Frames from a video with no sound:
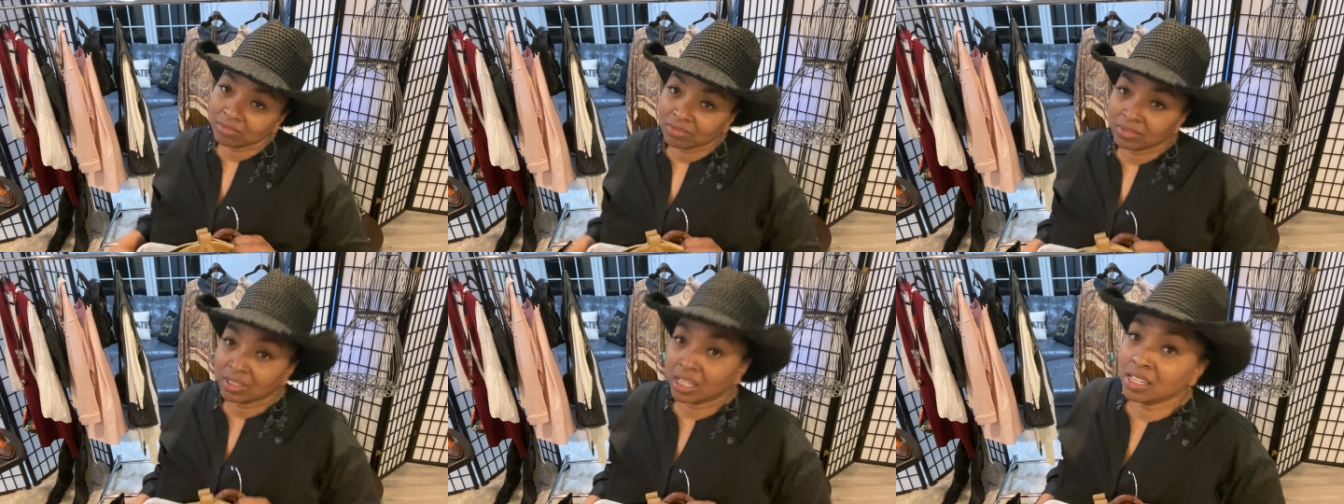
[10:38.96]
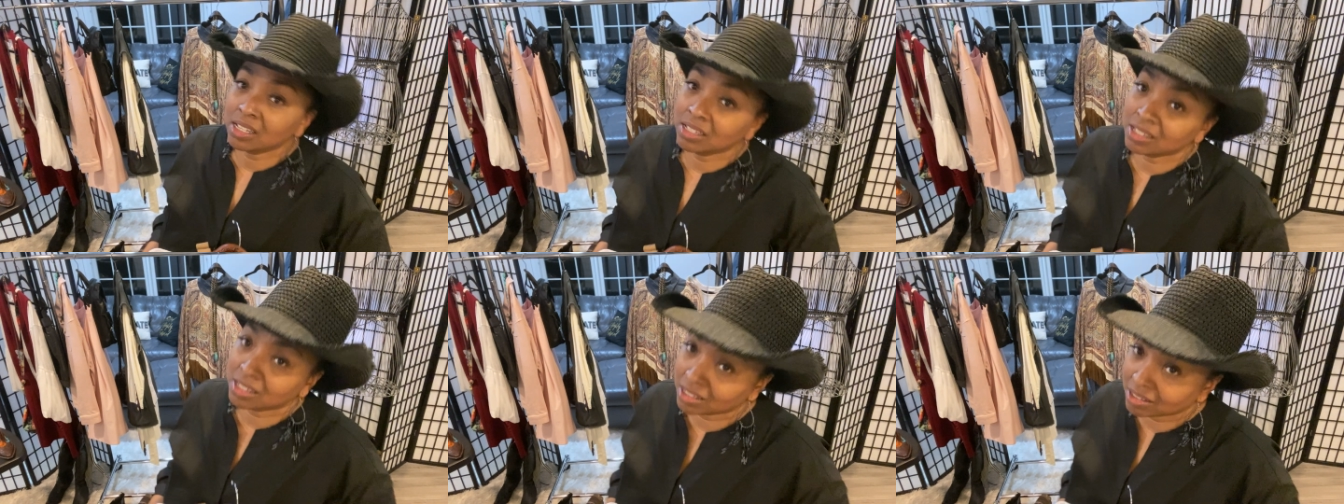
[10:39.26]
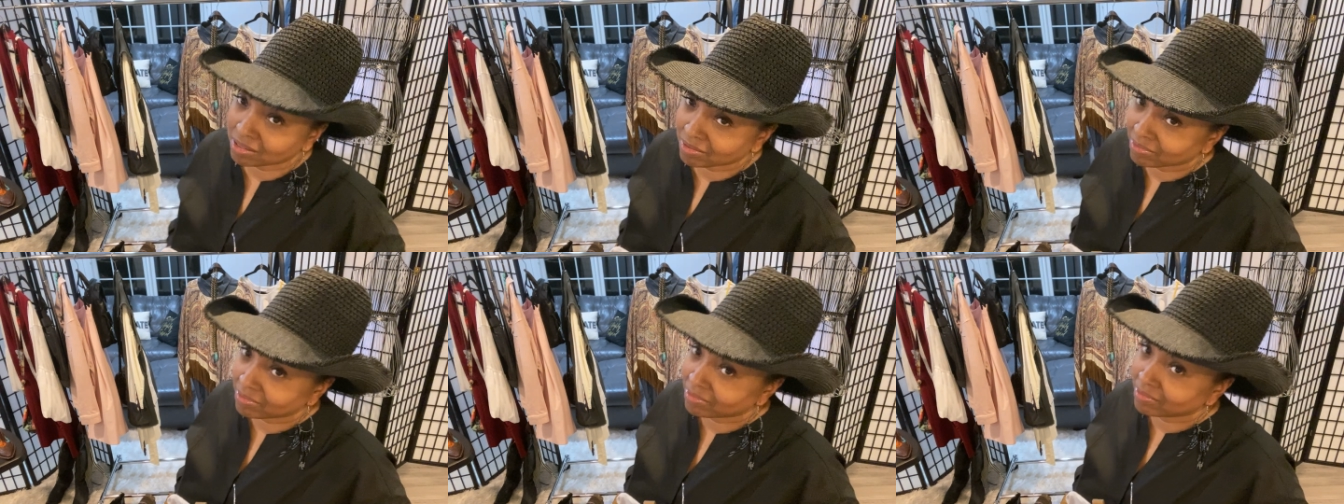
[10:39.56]
Because
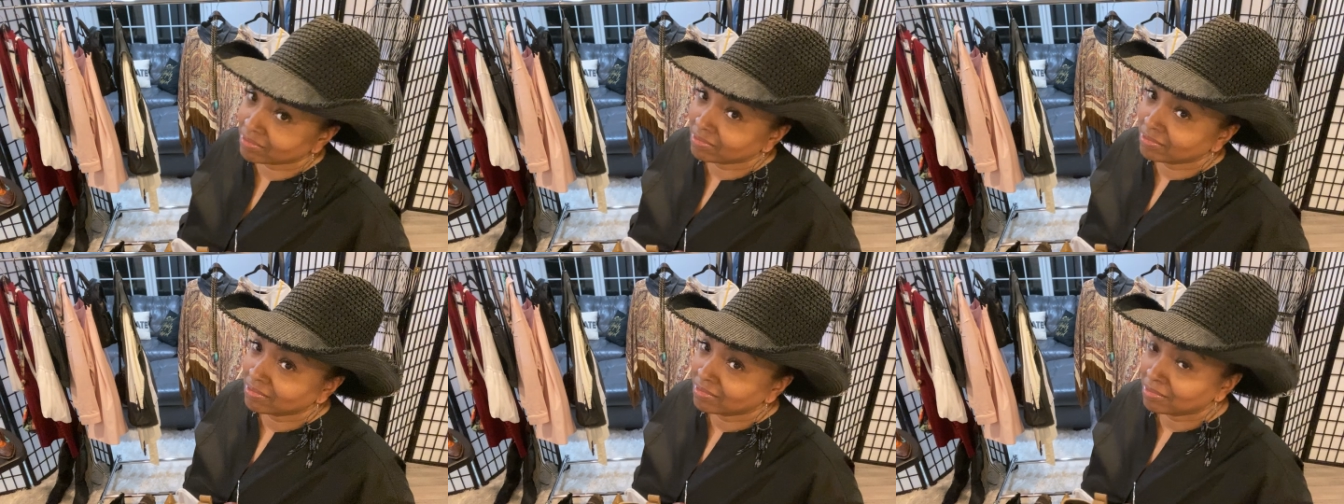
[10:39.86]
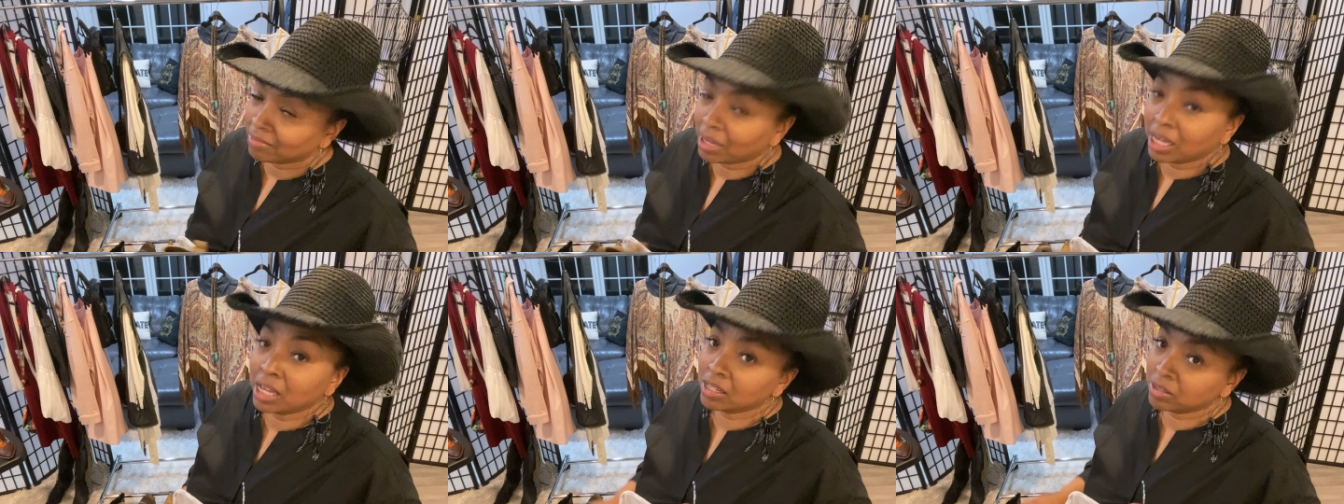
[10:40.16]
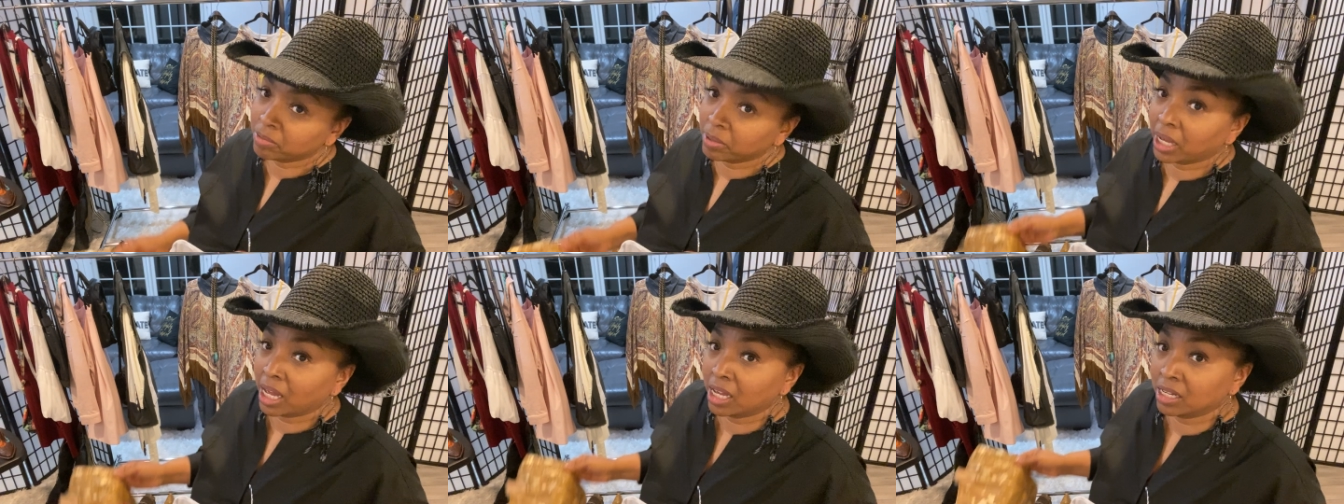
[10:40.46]
my
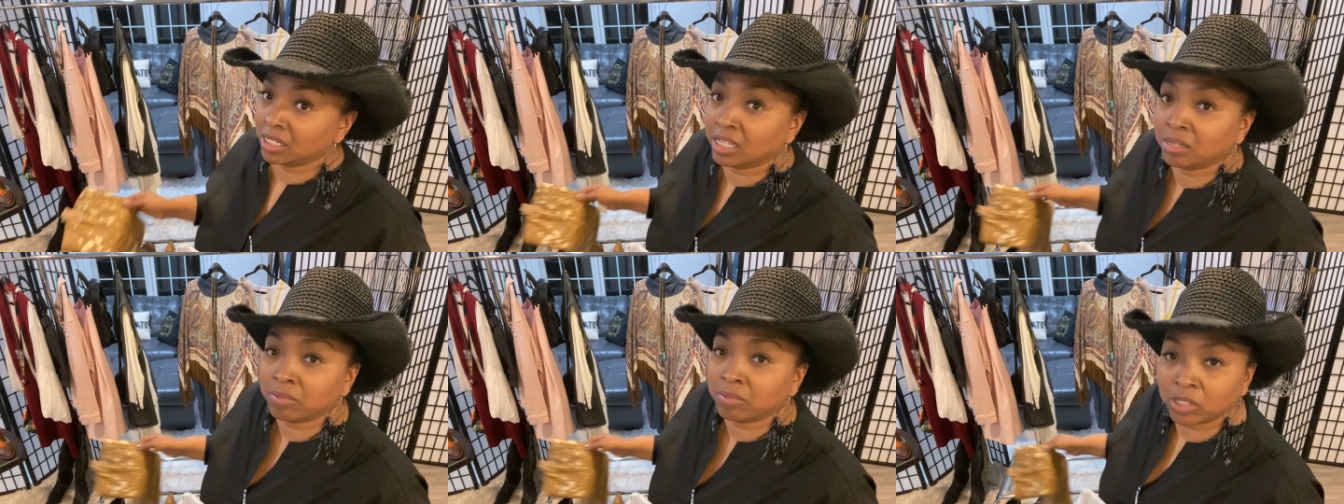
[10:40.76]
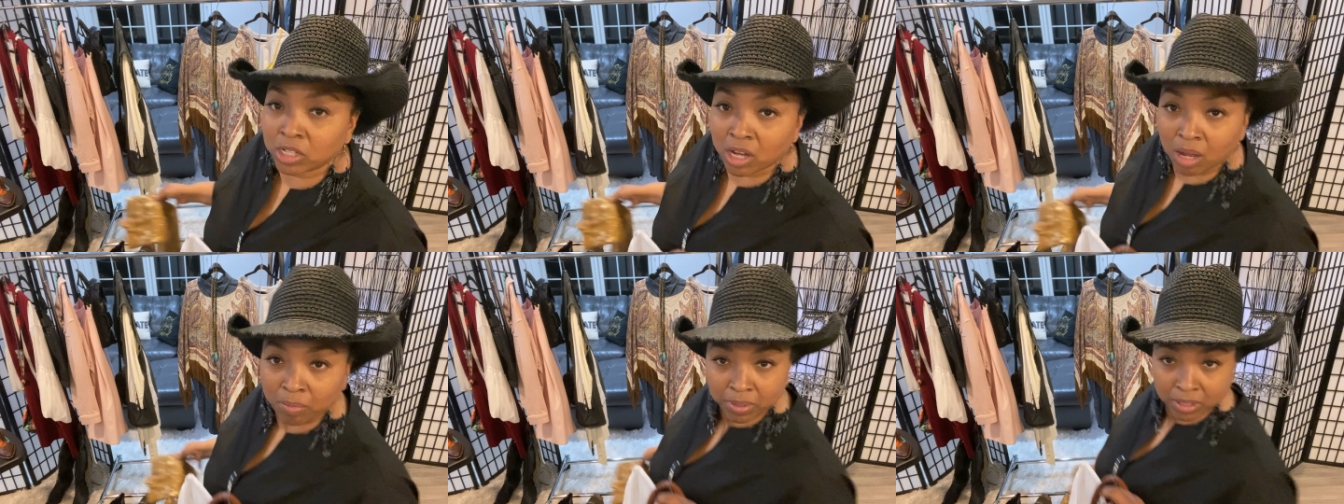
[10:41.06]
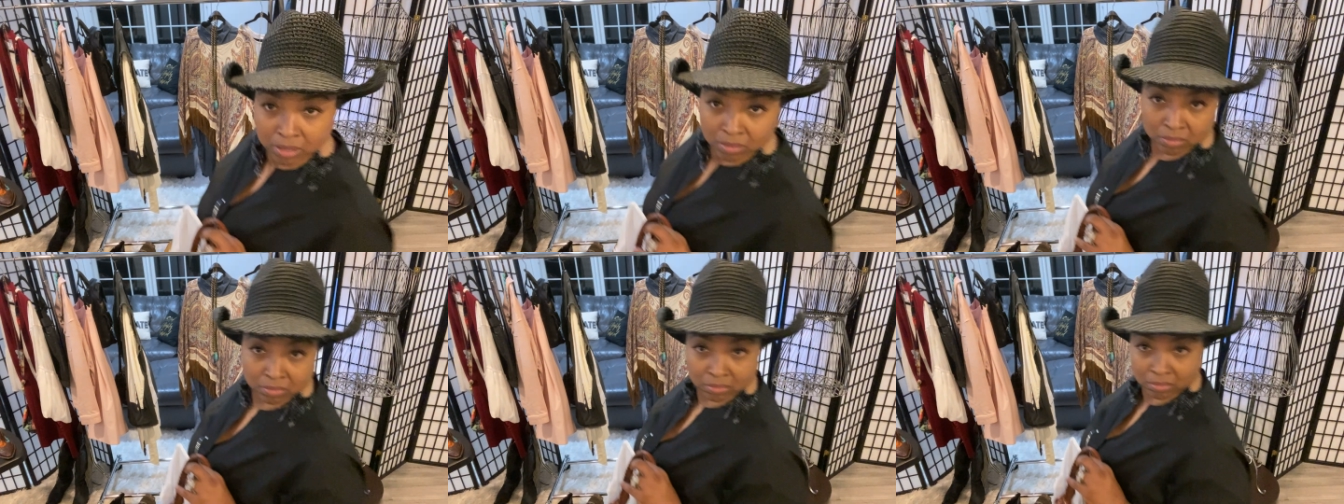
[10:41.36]
husband got to take me
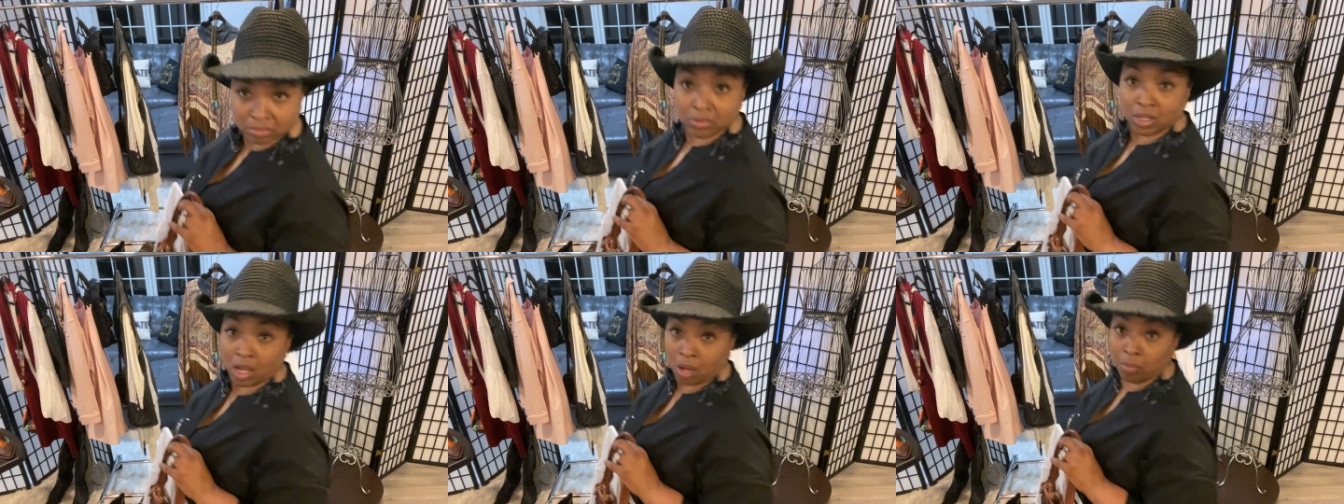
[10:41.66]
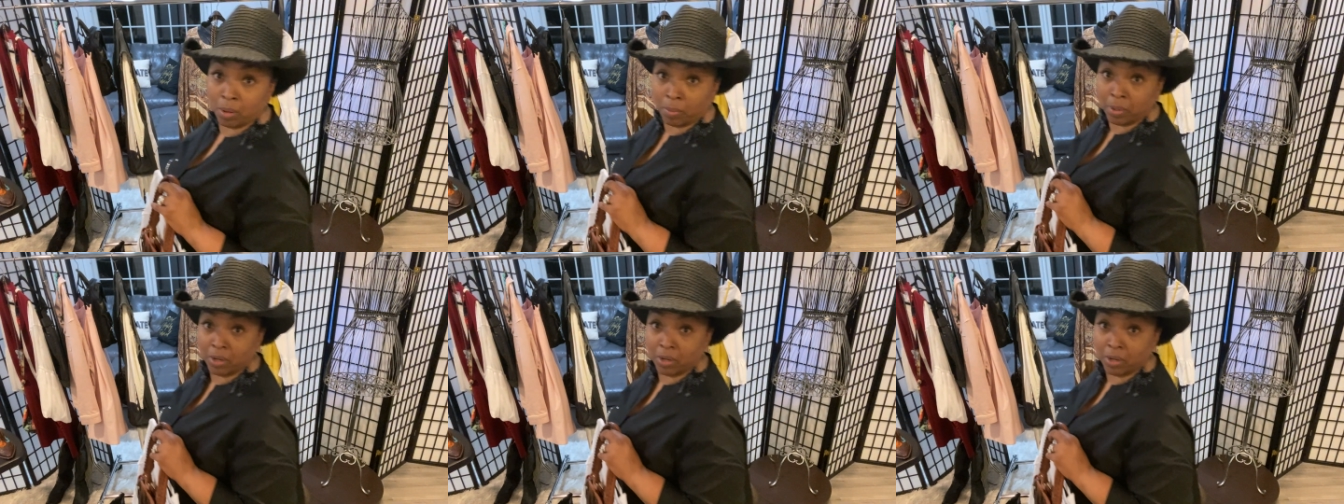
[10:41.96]
shopping on my